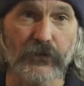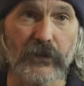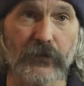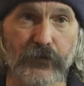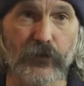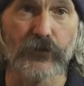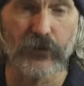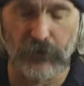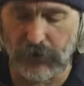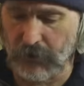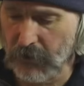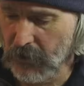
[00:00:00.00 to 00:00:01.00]
in the future,
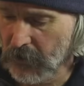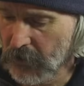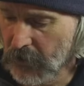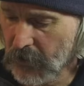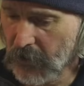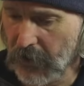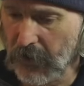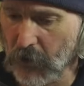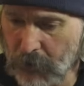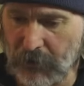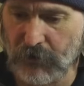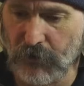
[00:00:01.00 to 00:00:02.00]
and I'll
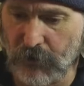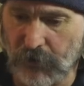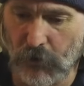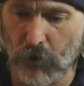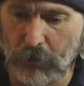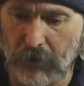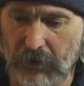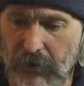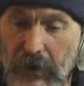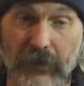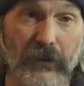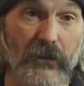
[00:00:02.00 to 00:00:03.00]
be sure to incorporate
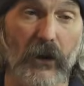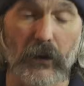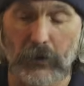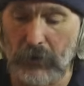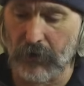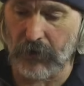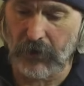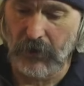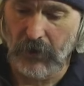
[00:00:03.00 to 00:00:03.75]
that and then talk about it.